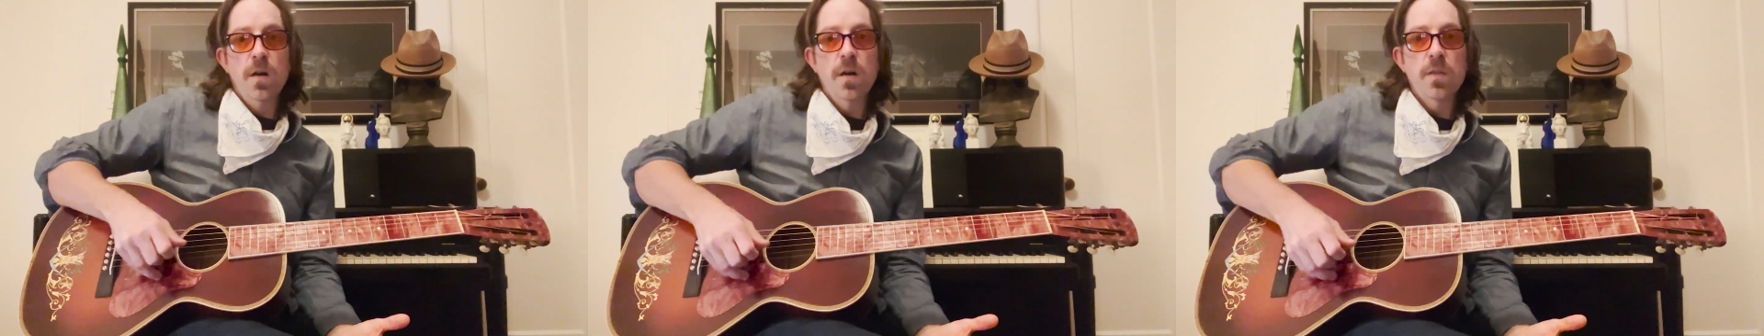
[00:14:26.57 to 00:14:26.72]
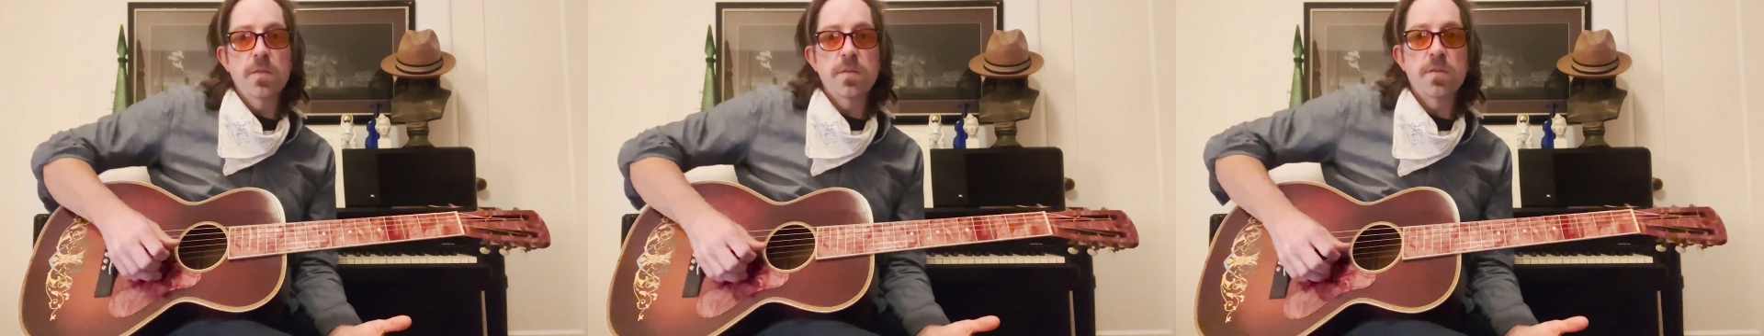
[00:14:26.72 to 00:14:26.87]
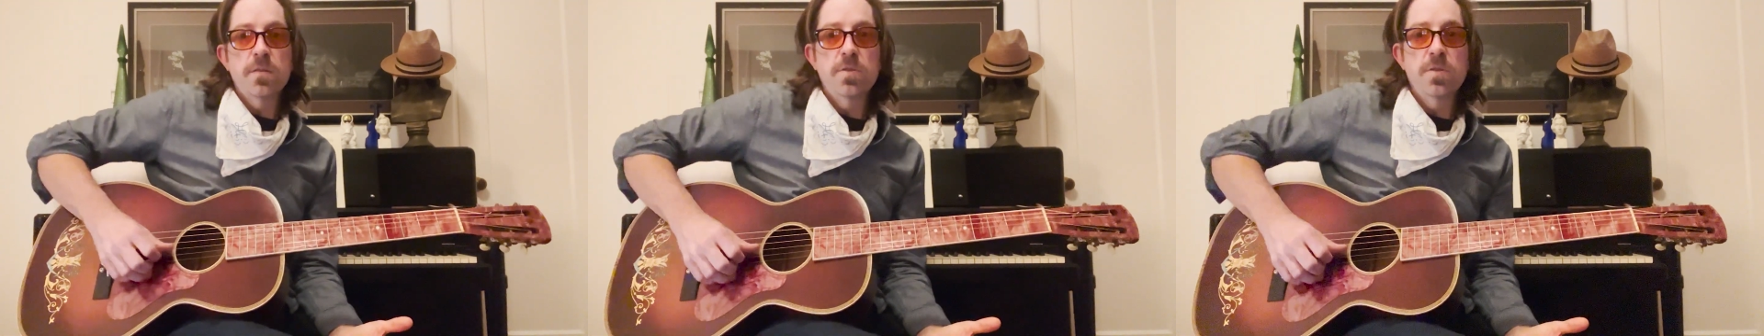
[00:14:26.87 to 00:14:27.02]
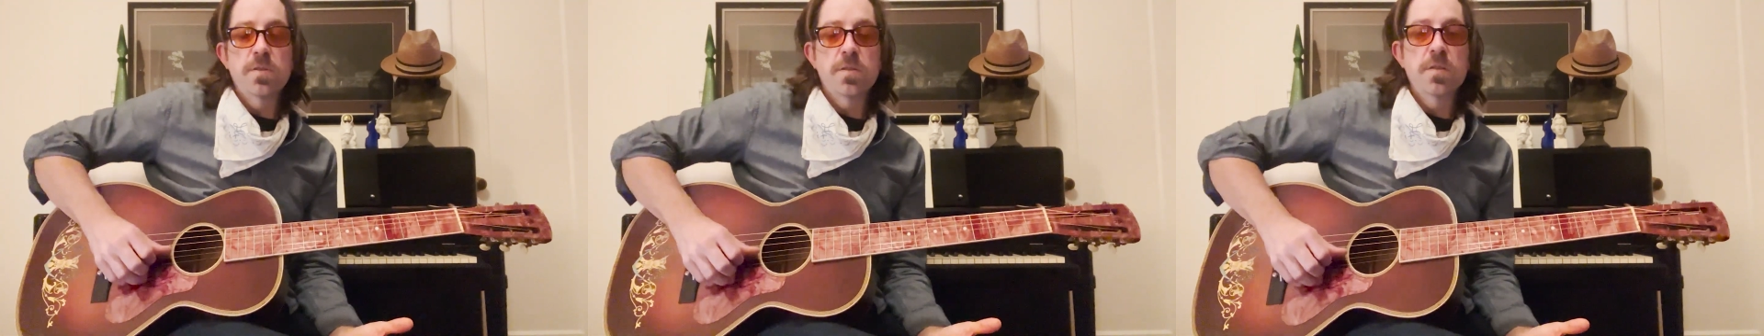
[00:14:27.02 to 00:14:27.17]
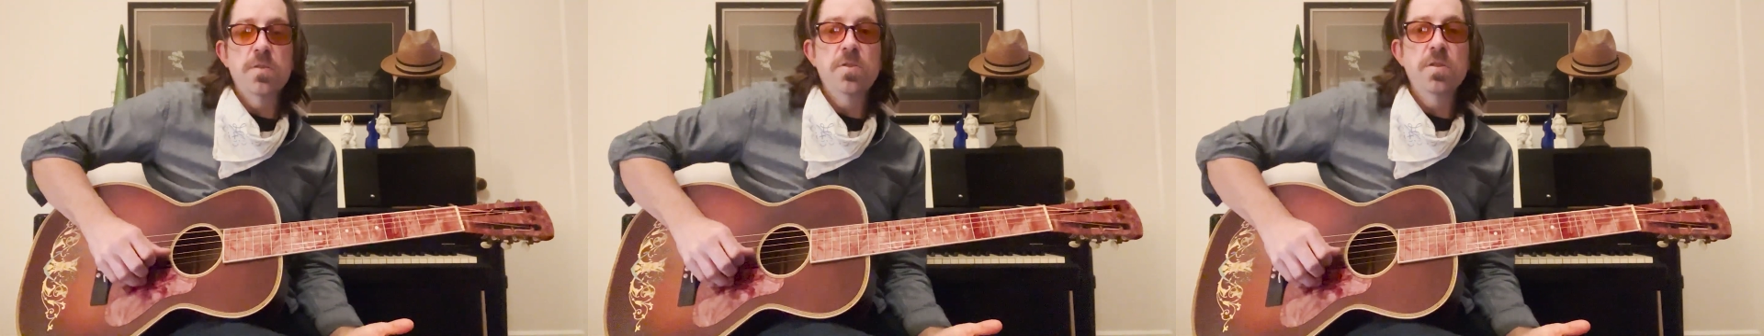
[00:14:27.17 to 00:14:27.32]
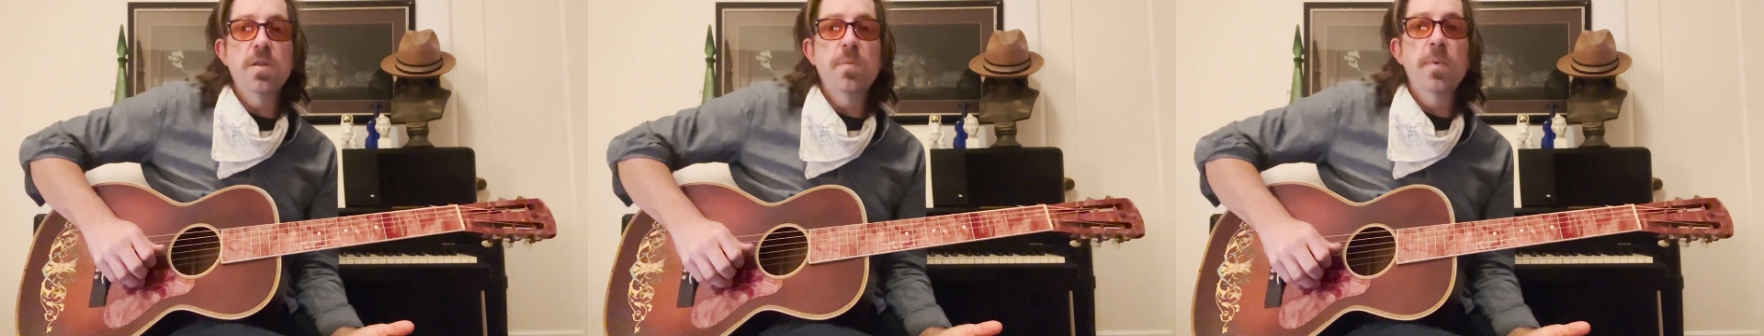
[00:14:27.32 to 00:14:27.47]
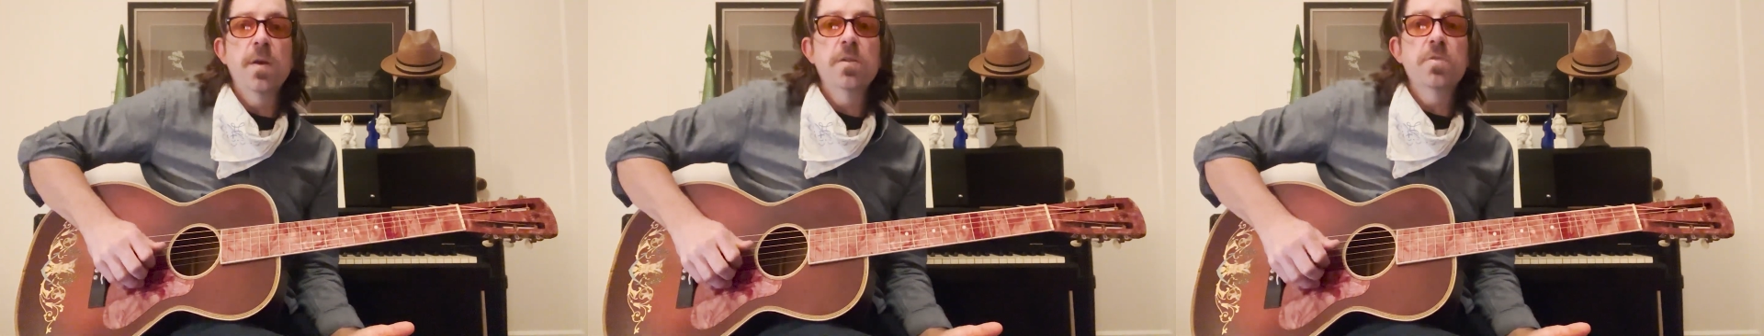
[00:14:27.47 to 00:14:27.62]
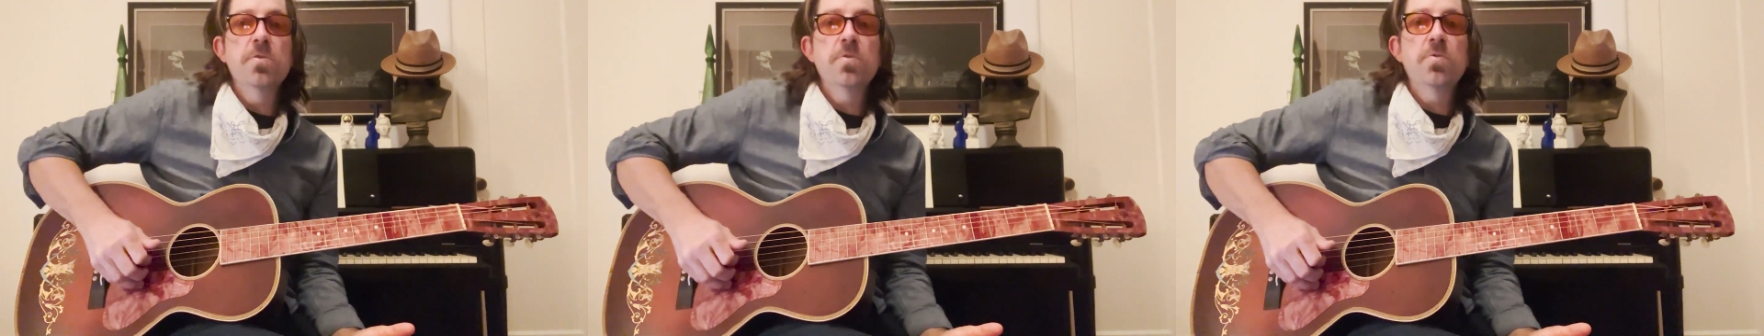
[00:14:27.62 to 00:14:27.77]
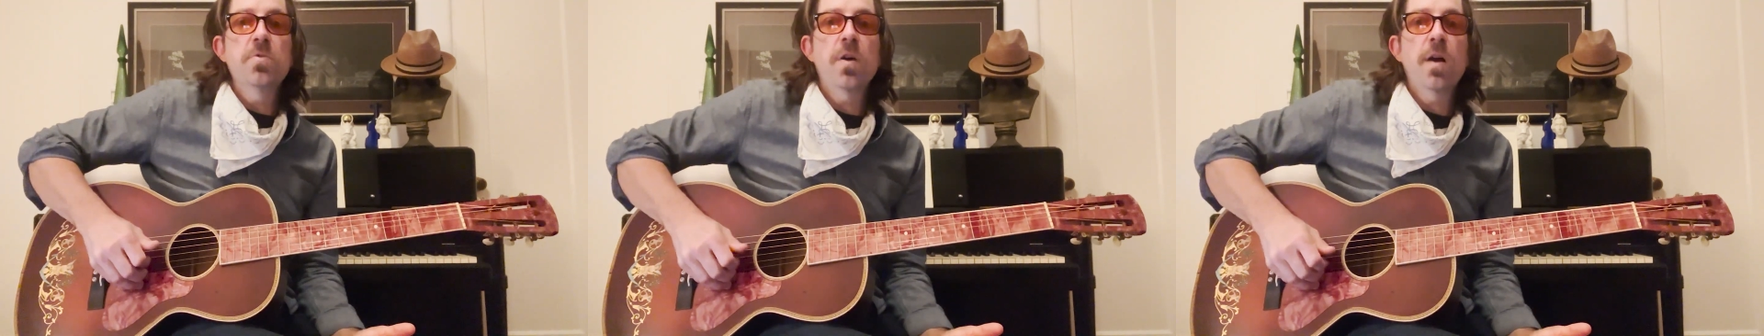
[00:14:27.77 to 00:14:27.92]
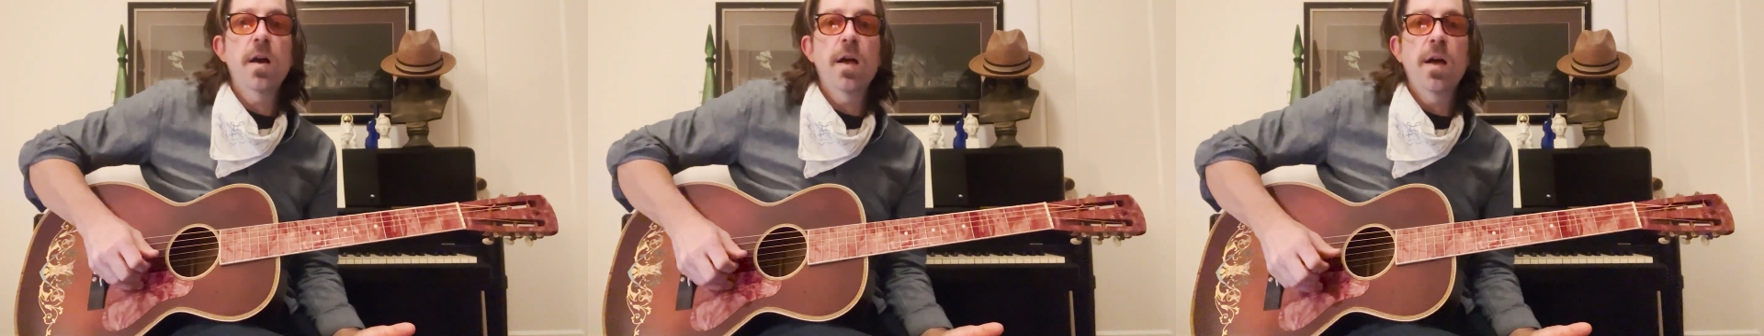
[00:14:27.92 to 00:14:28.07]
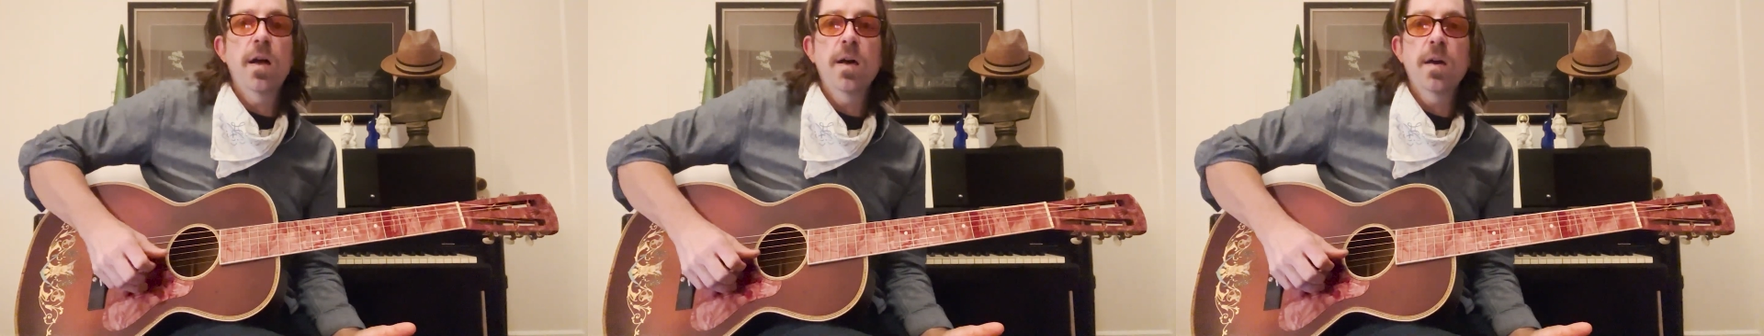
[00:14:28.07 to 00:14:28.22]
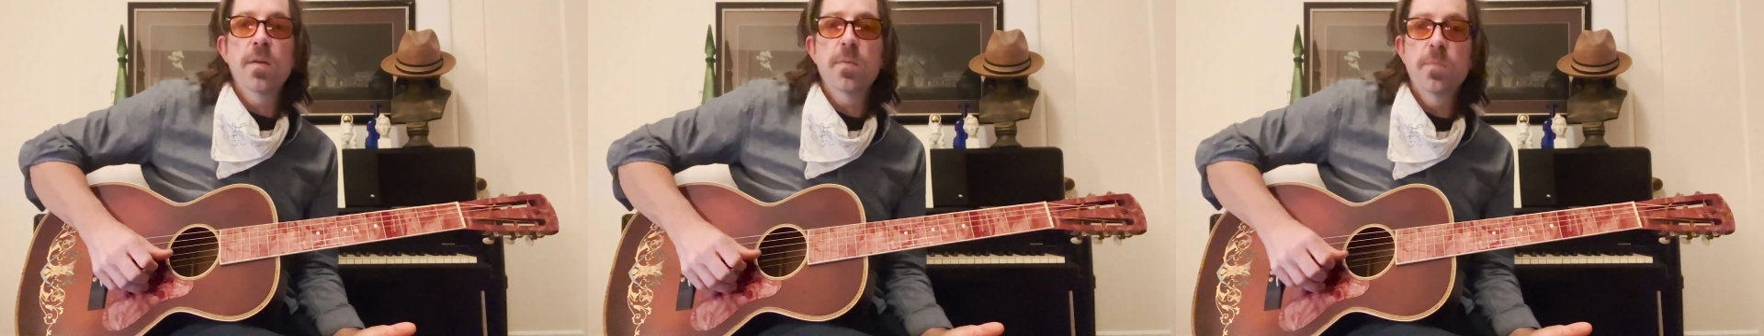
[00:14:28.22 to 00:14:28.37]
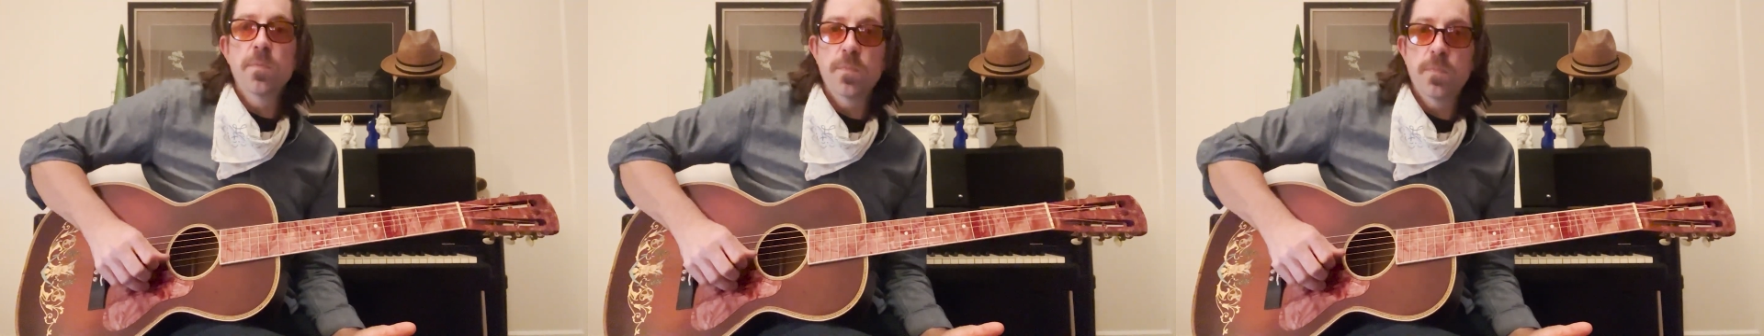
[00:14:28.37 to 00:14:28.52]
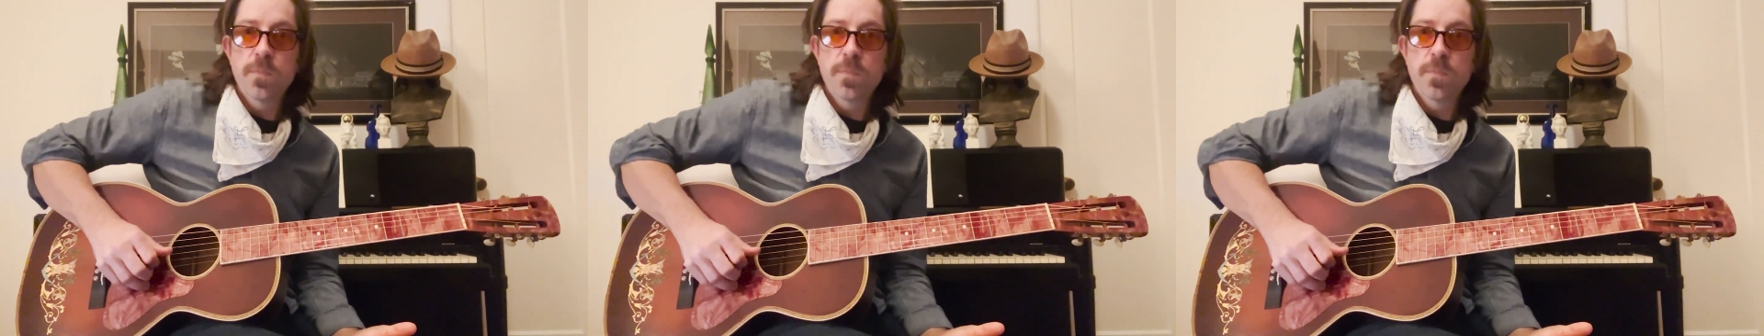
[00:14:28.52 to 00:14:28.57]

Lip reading: this is just a G major triad,